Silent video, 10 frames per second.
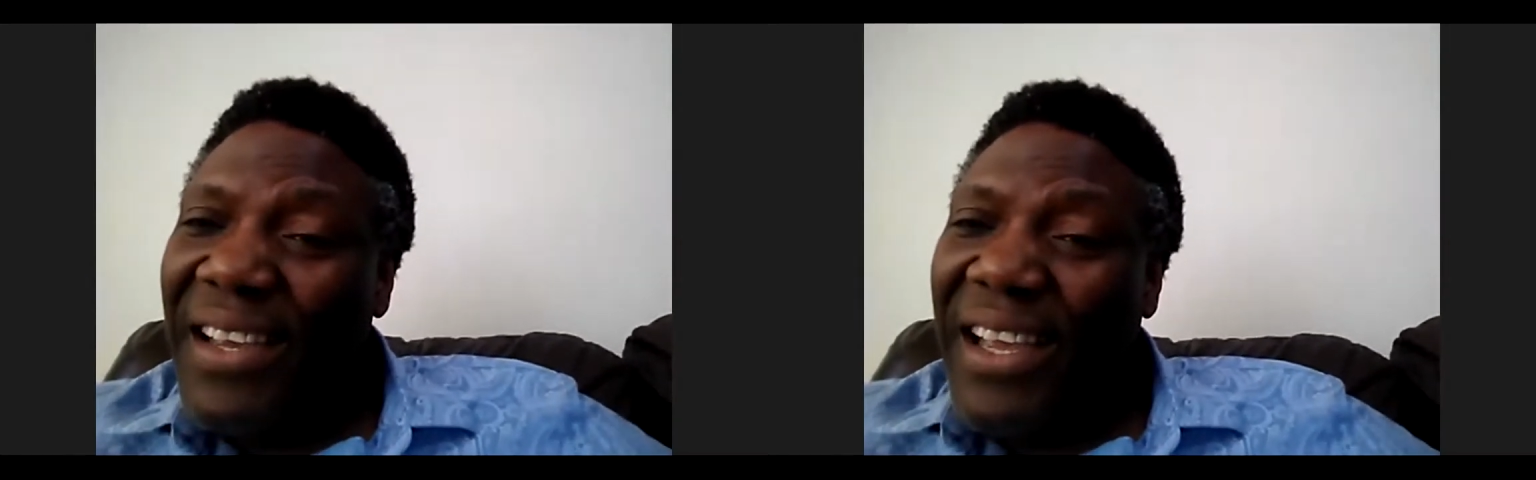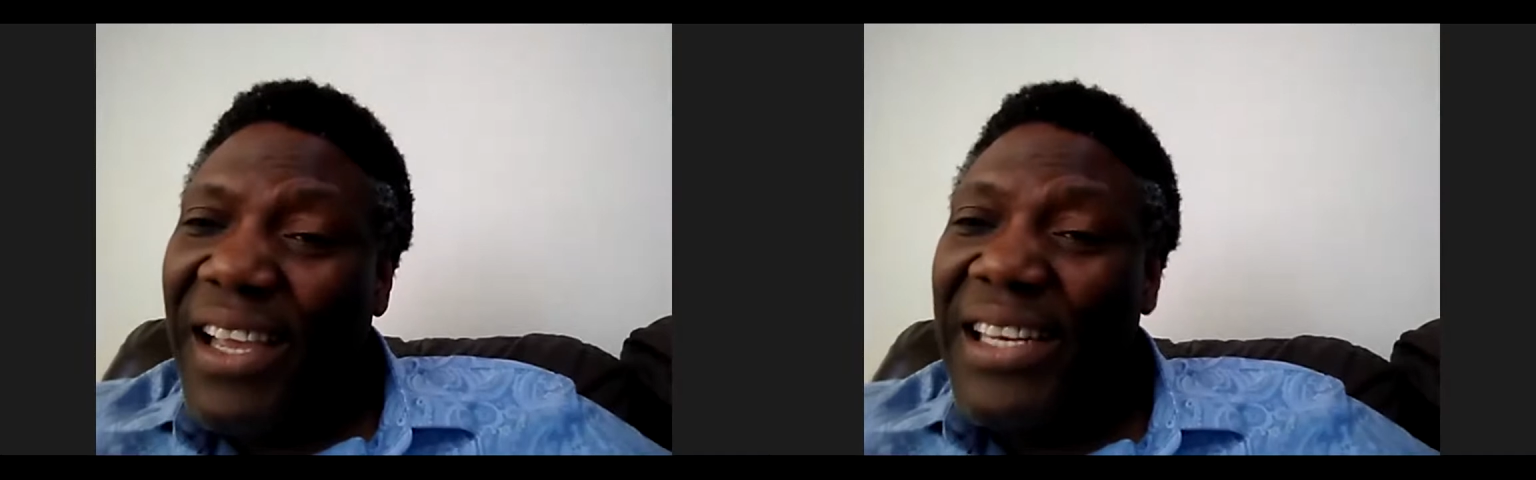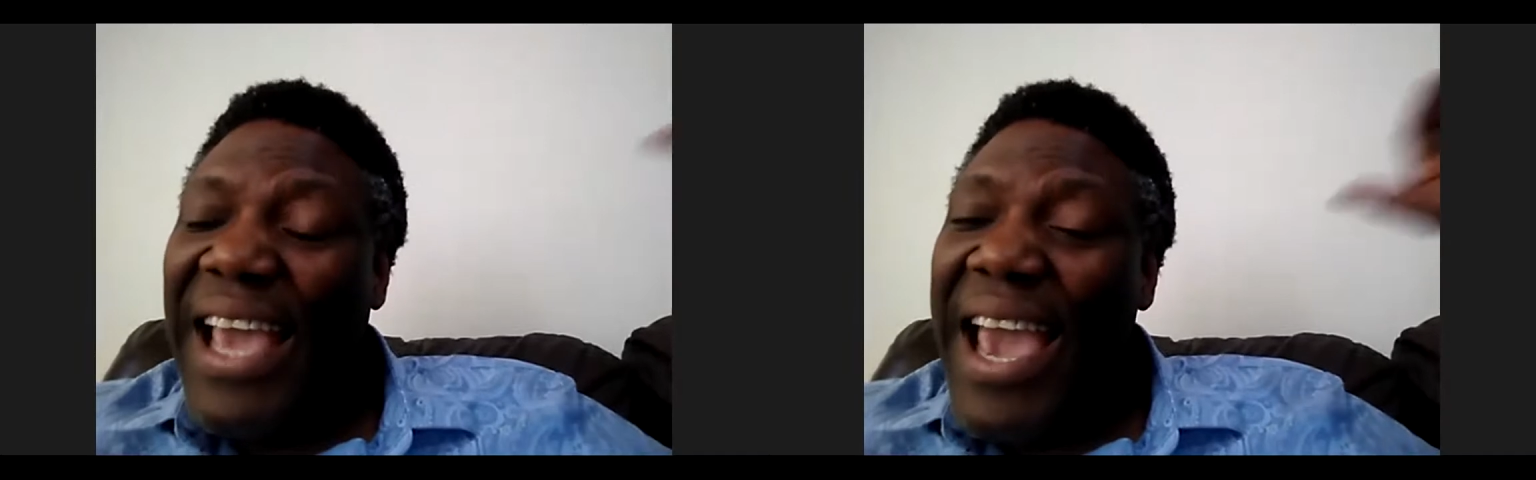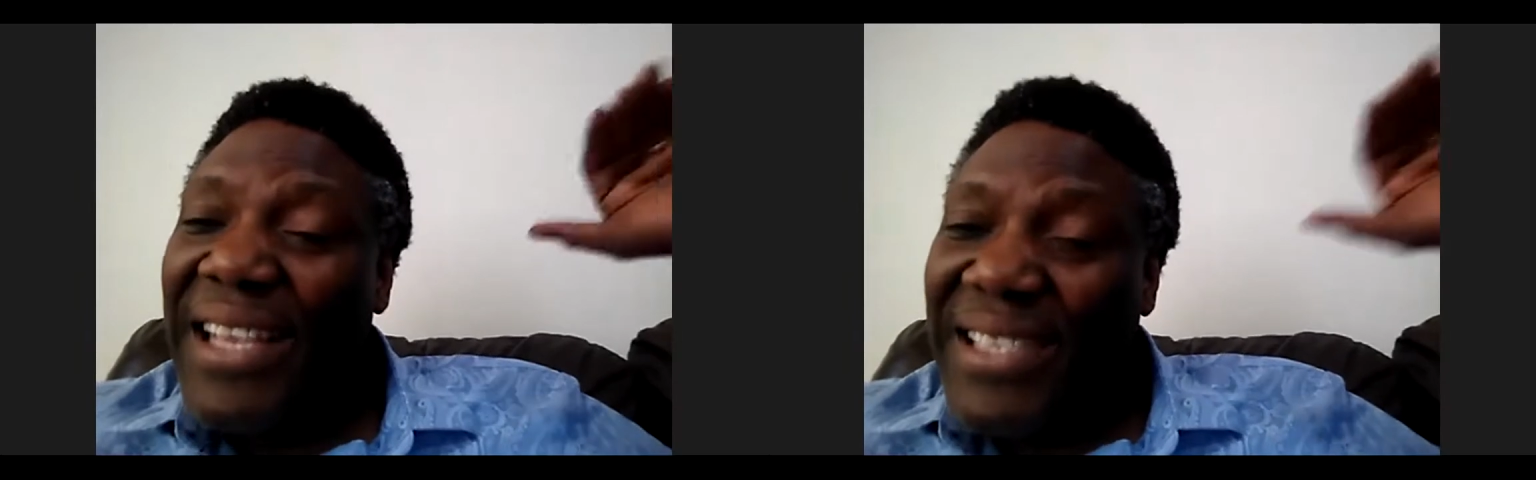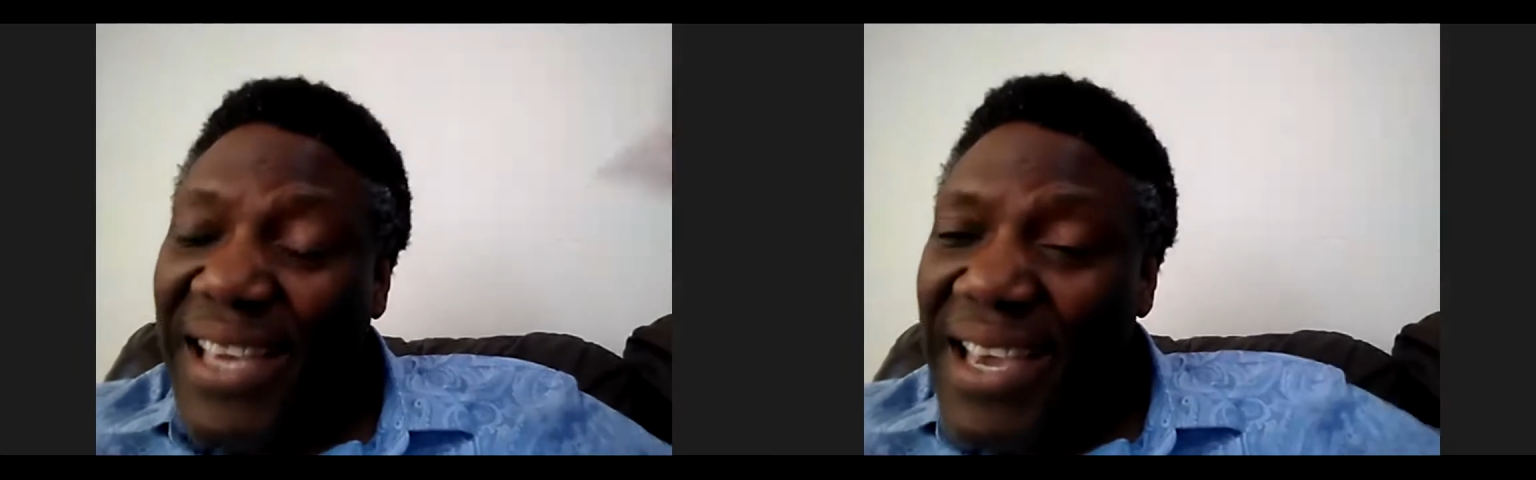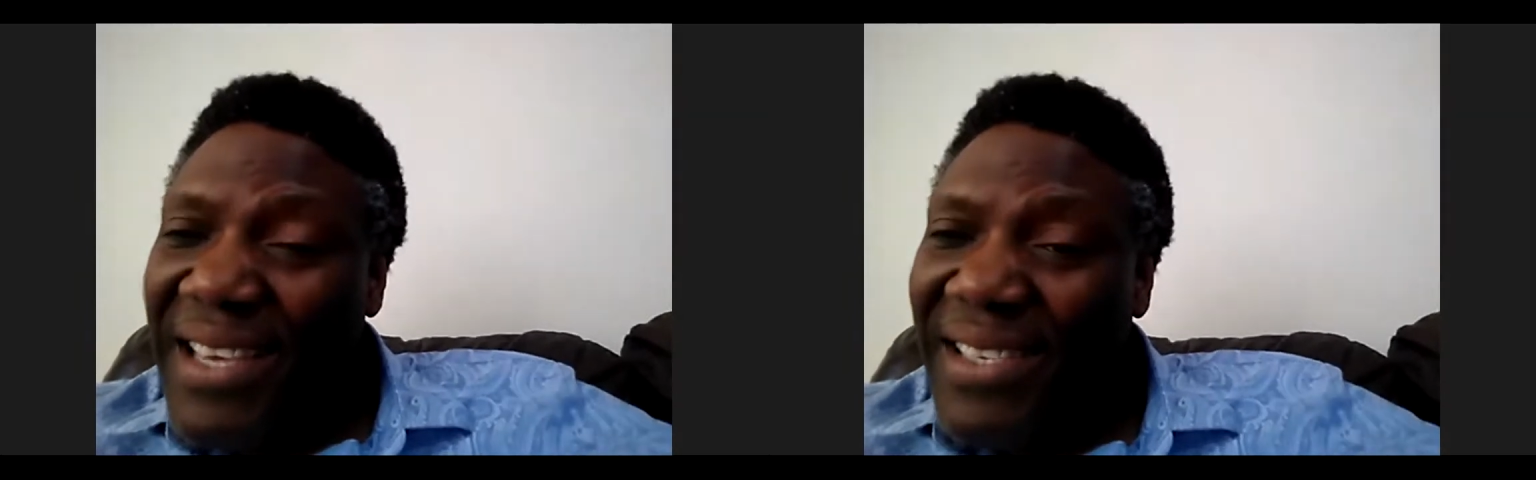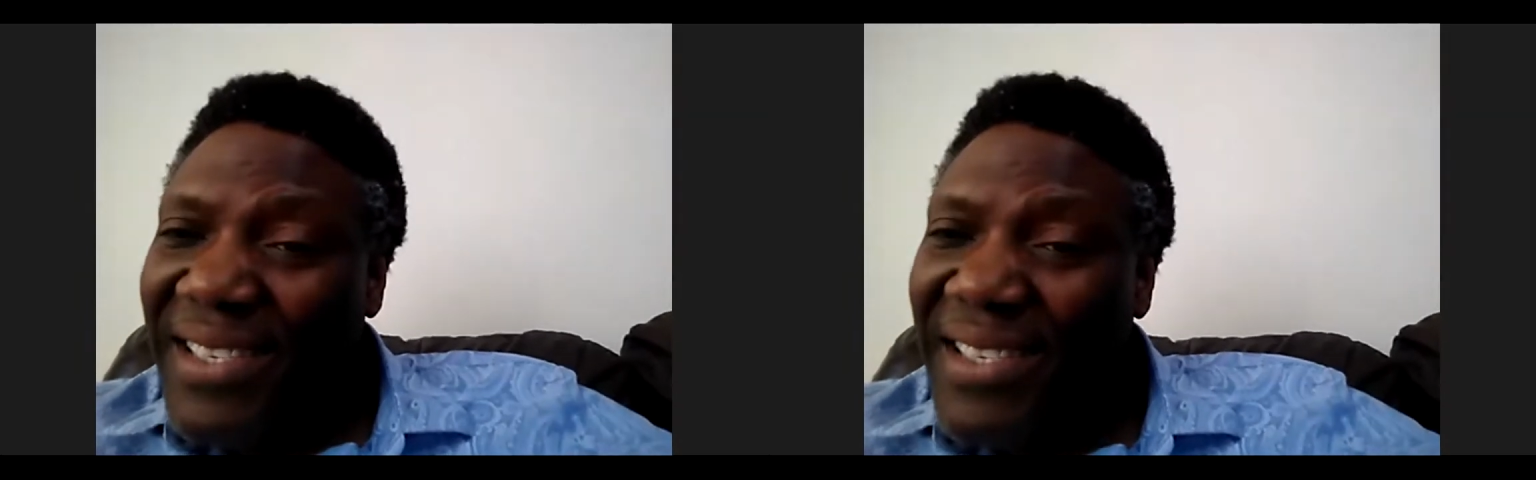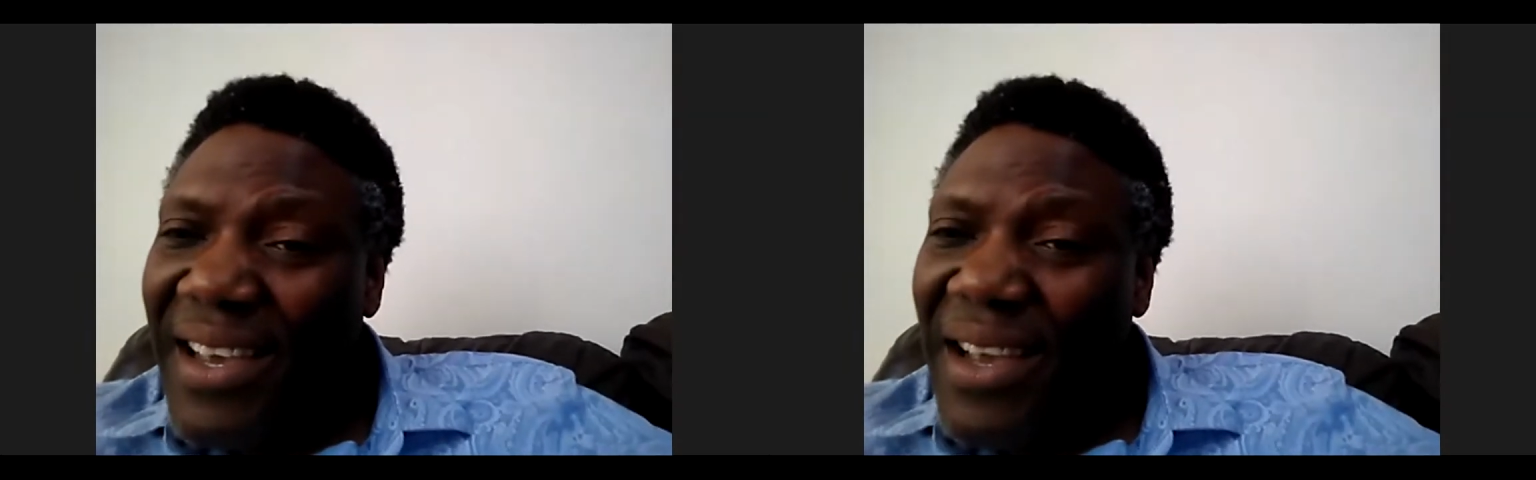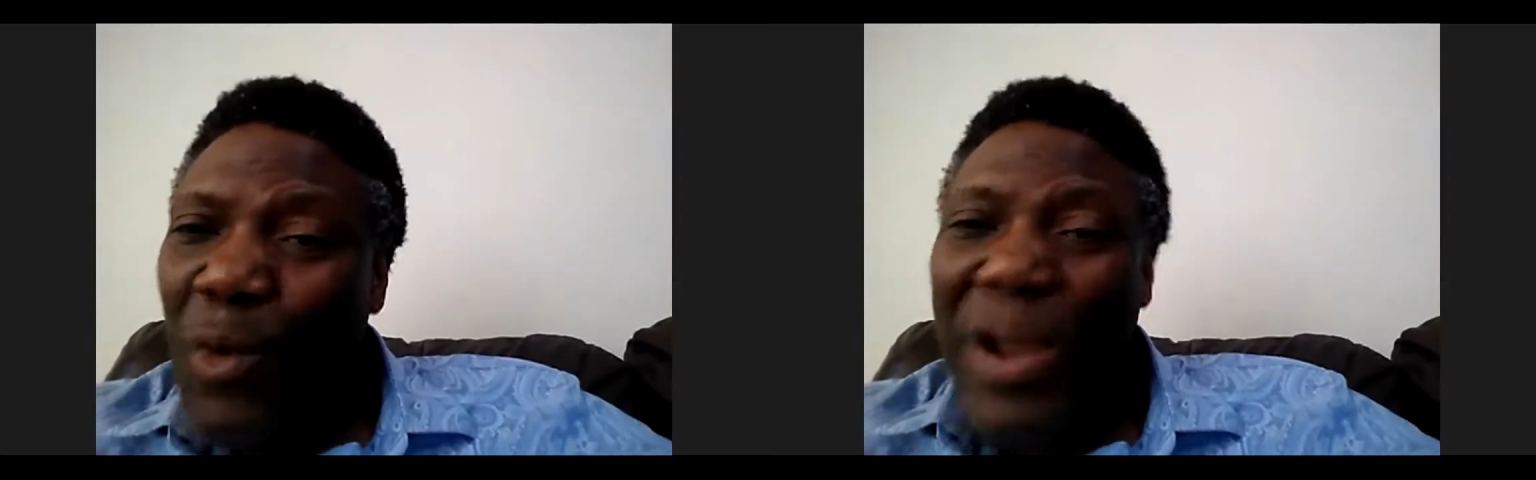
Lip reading: in the 80s, when